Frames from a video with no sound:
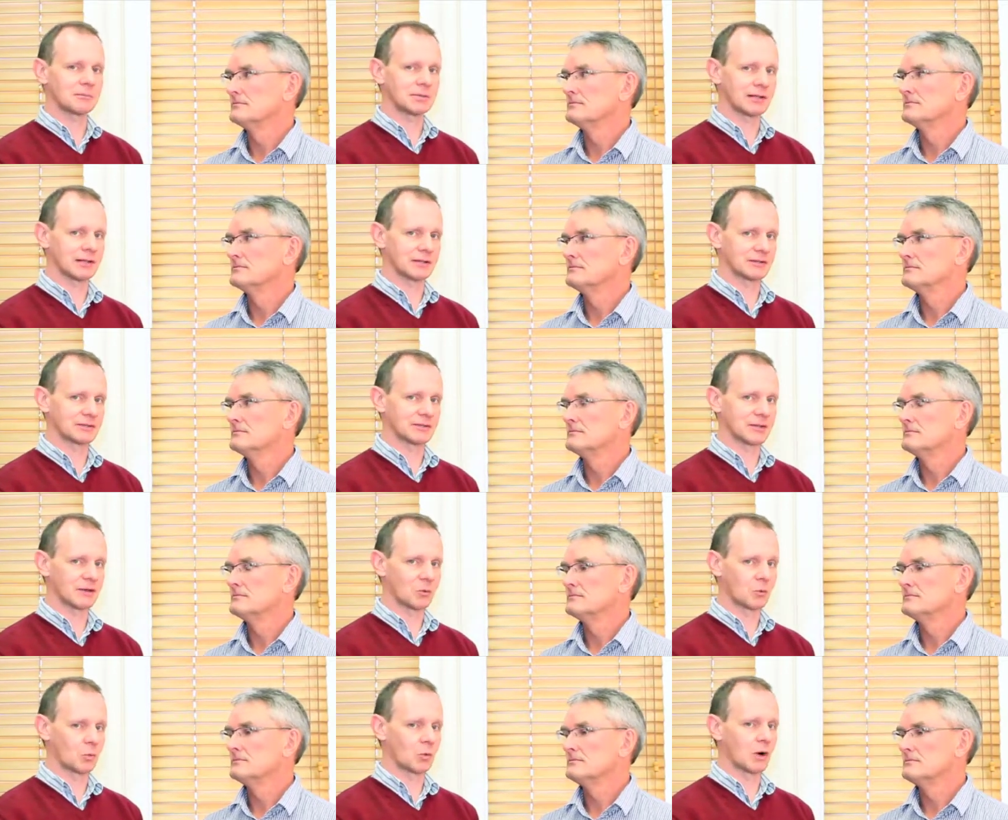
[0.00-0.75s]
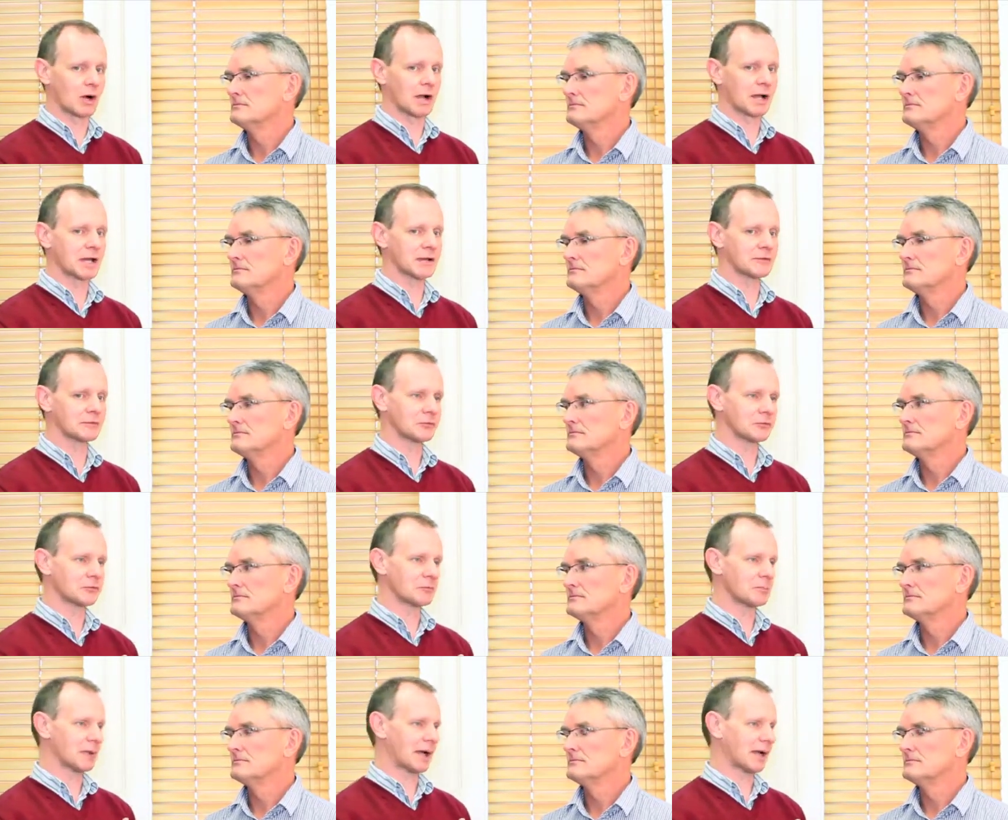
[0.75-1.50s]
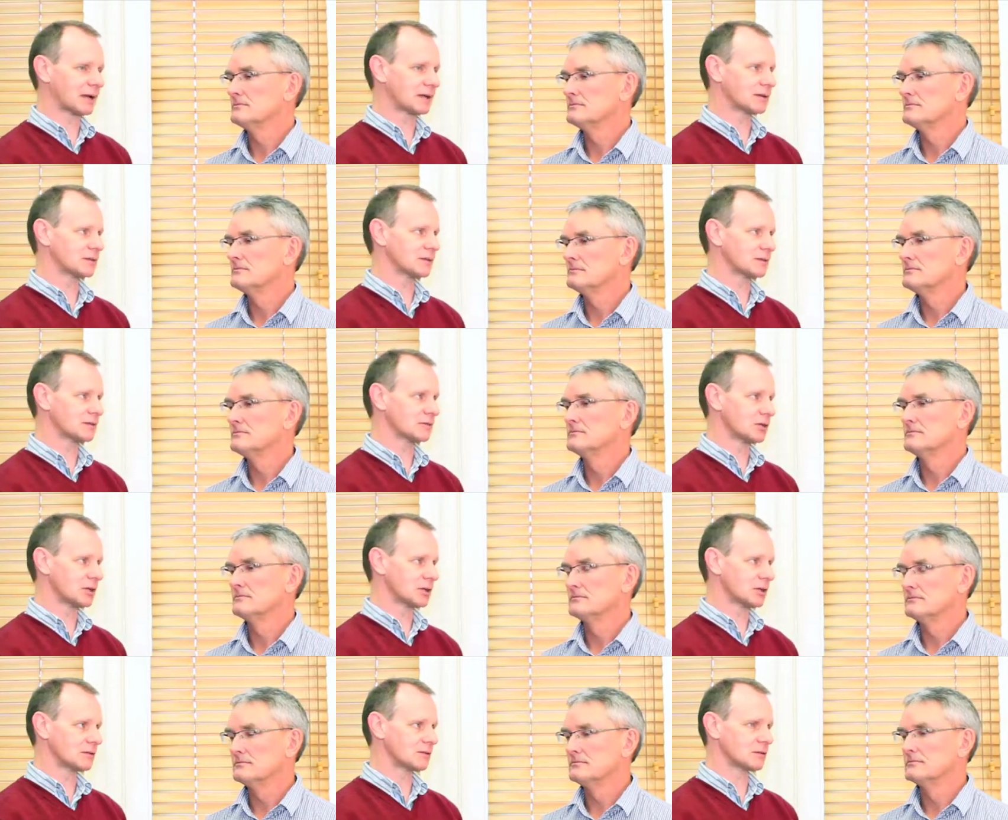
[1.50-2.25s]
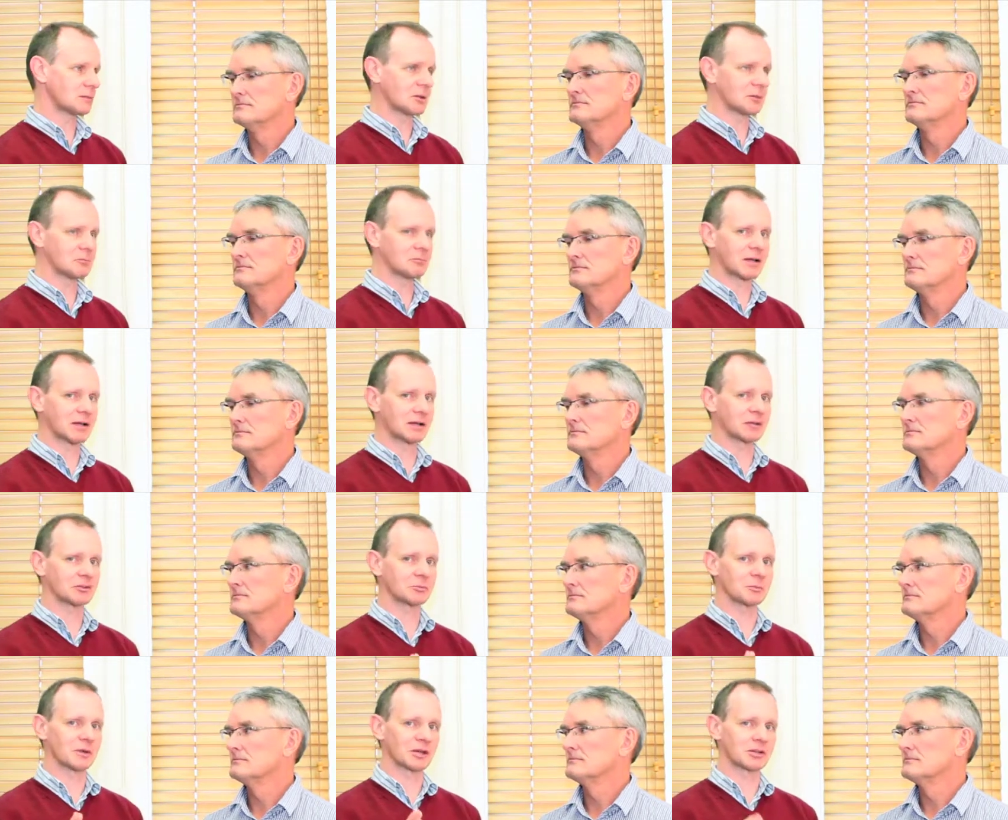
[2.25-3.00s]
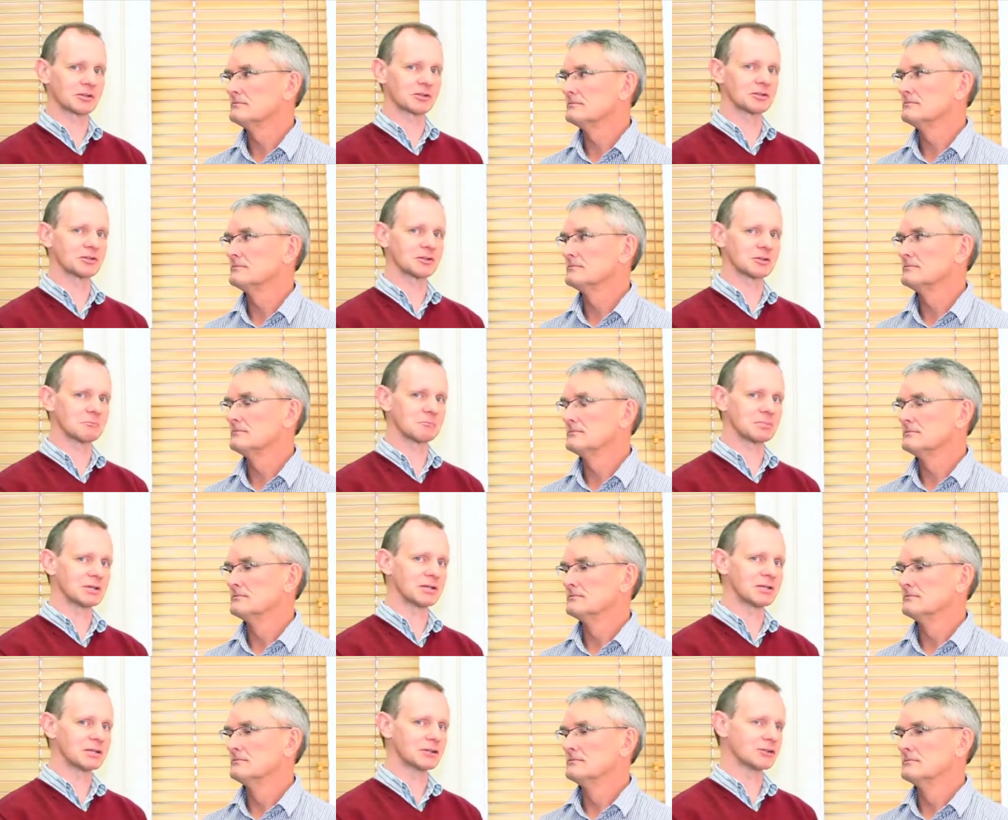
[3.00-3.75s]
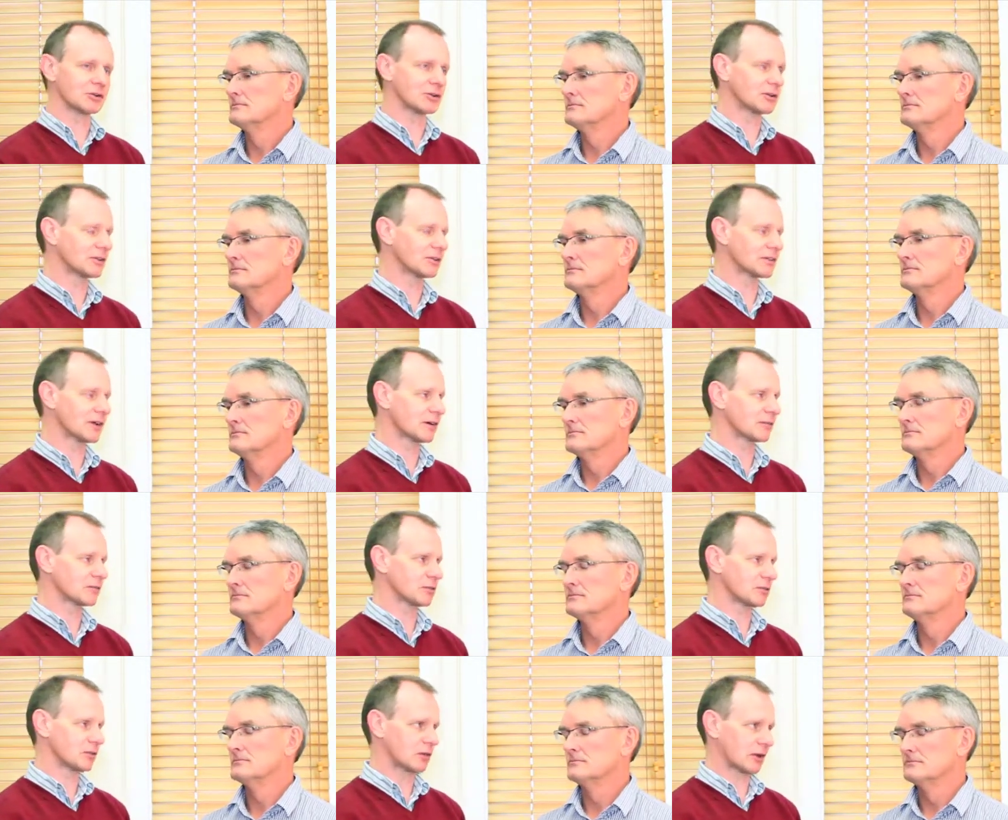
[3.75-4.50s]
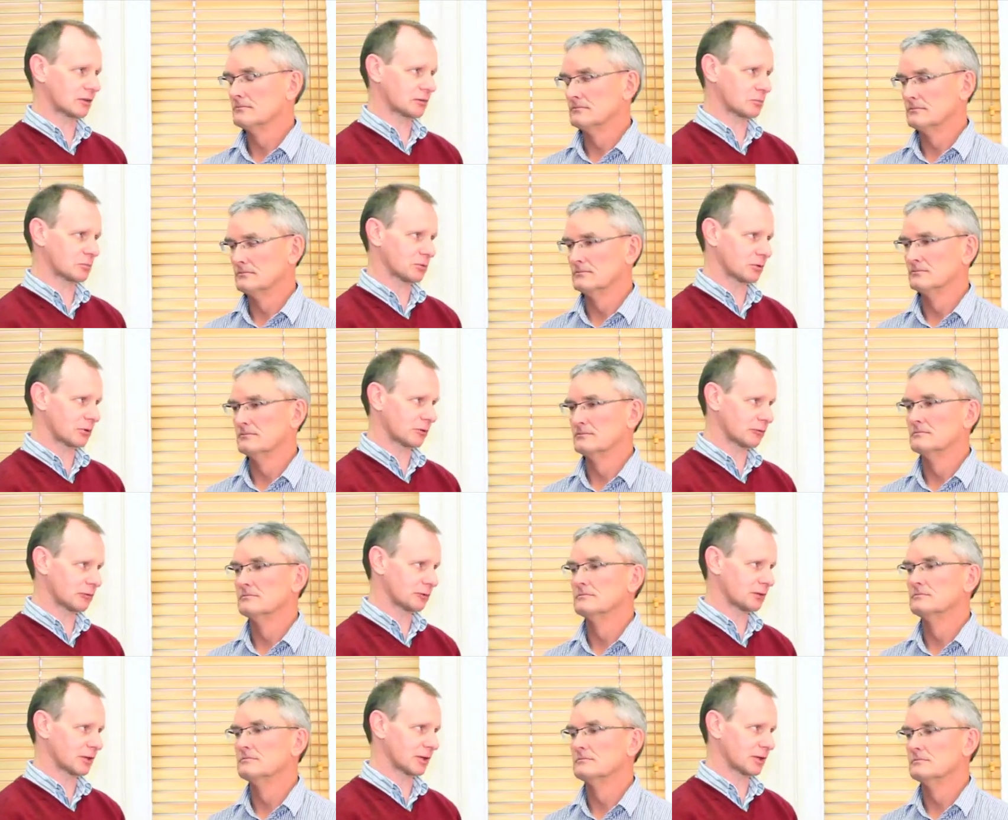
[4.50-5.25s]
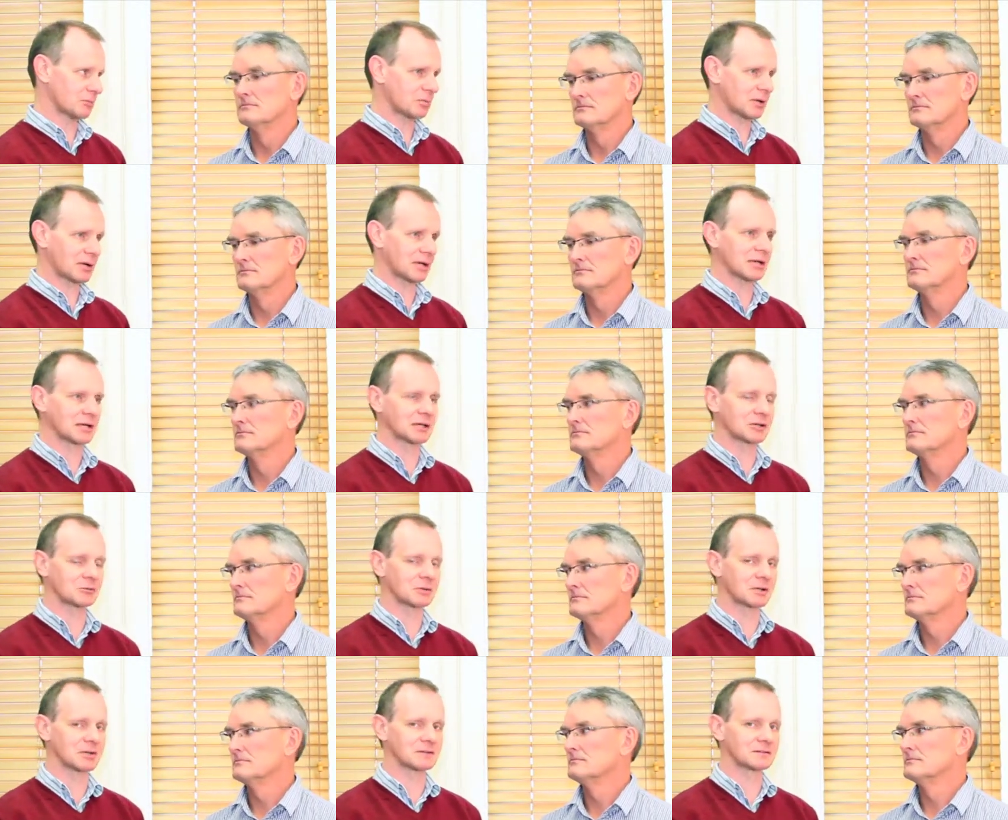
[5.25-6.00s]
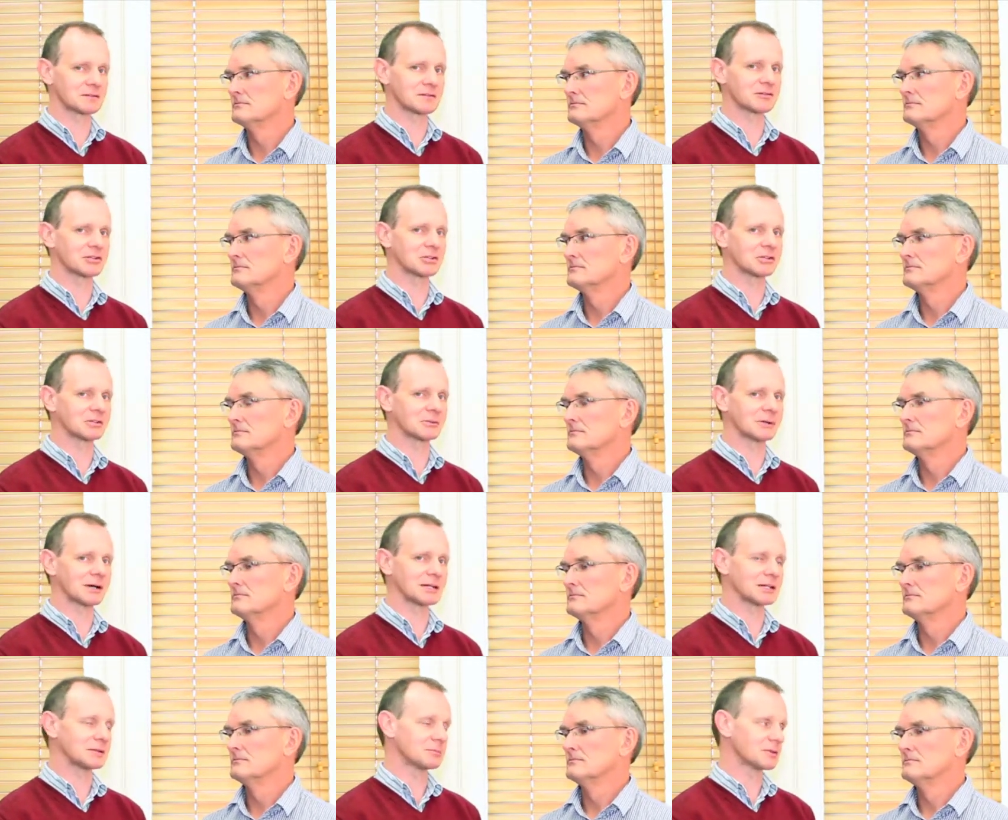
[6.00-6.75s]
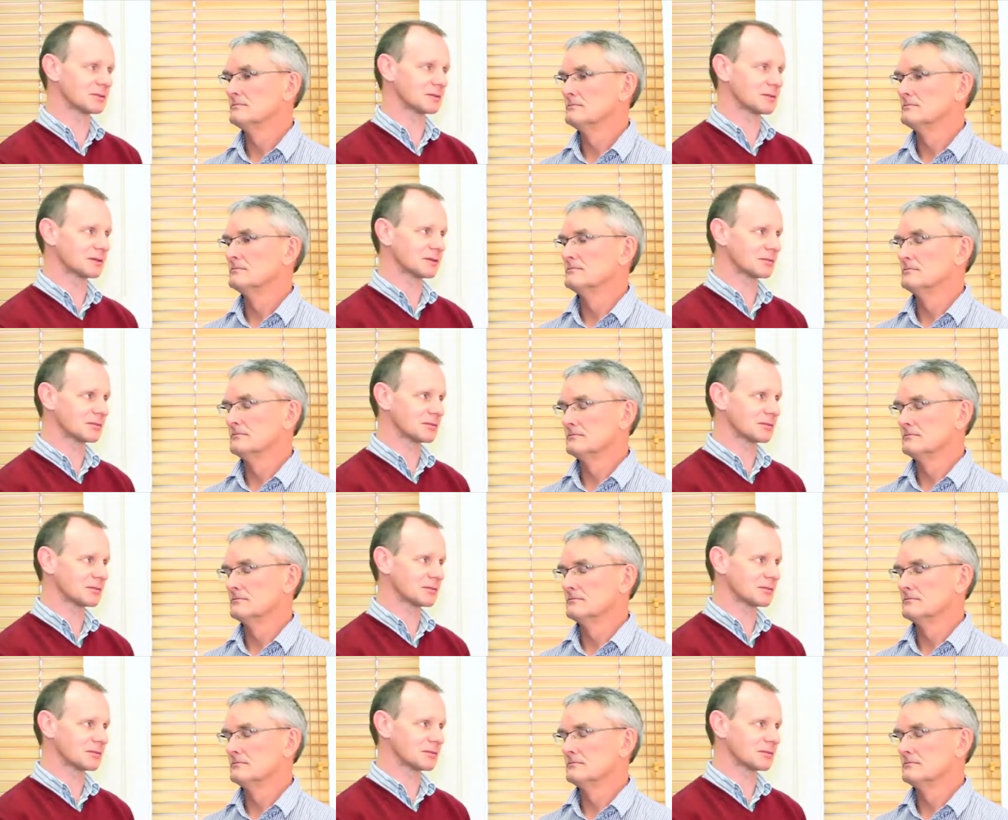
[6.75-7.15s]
Speaker 1: plus that wave of bank dividends. I mean, banks make $30 billion after tax profit. They pay out around 70 to 80%